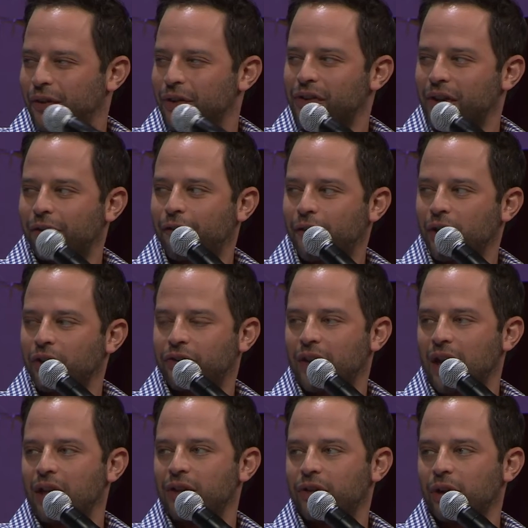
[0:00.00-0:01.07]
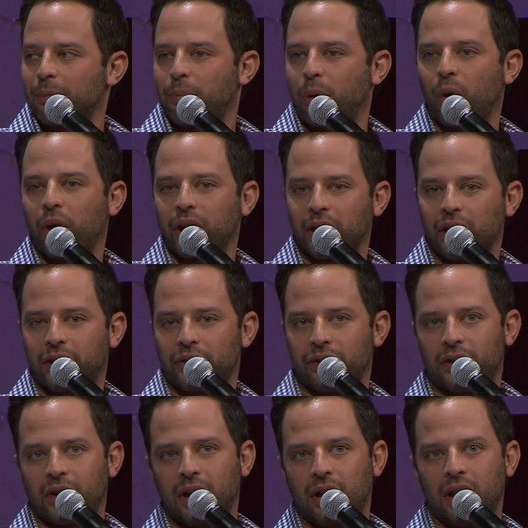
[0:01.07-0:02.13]
feels like first dates are
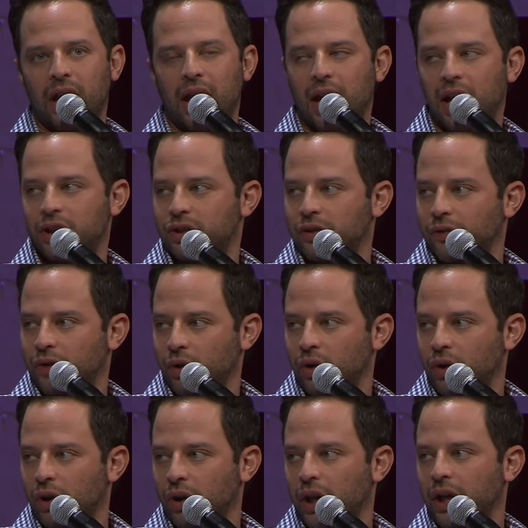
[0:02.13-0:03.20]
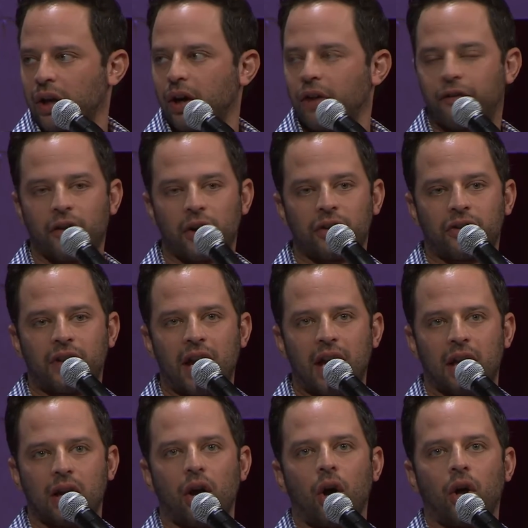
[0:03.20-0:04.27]
pointless in the age of Google. Like a first
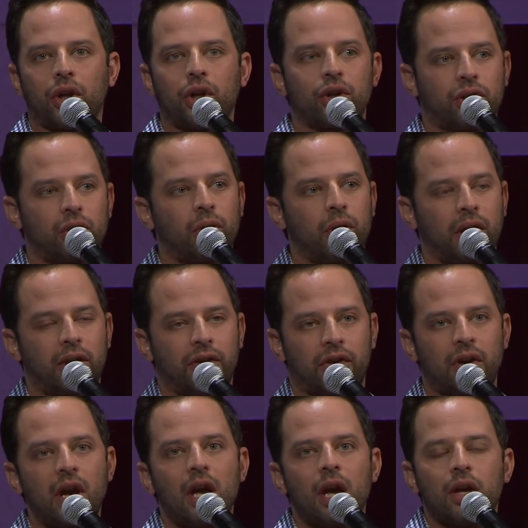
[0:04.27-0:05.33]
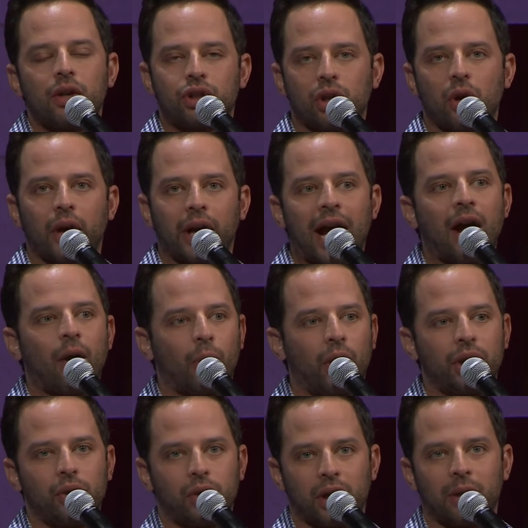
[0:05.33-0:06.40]
date, all you're doing is showing how
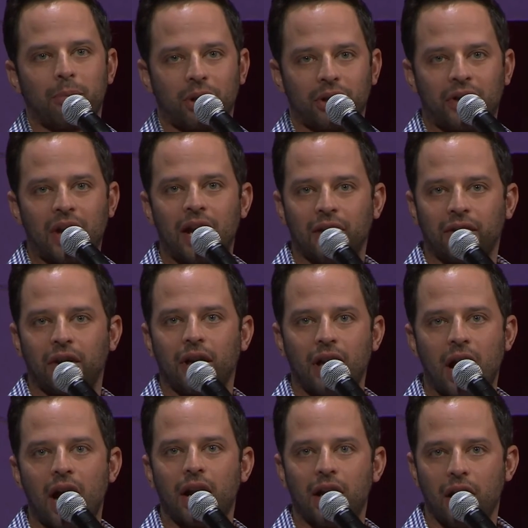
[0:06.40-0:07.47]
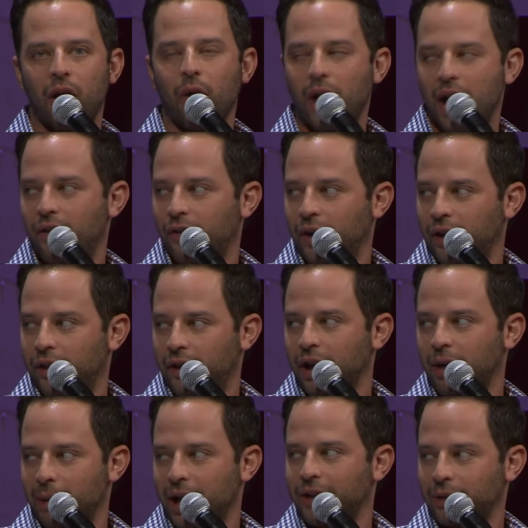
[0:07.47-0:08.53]
well you can pretend to not know
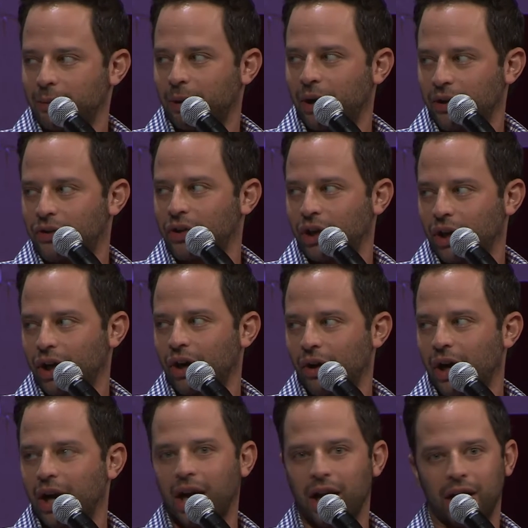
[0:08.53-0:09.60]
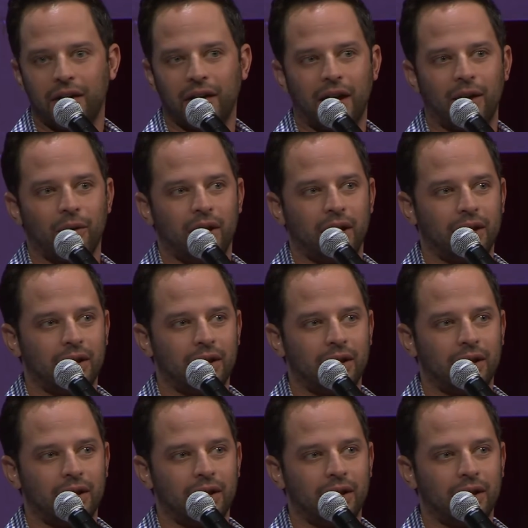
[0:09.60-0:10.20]
everything about, about the person you're else. going on a date with.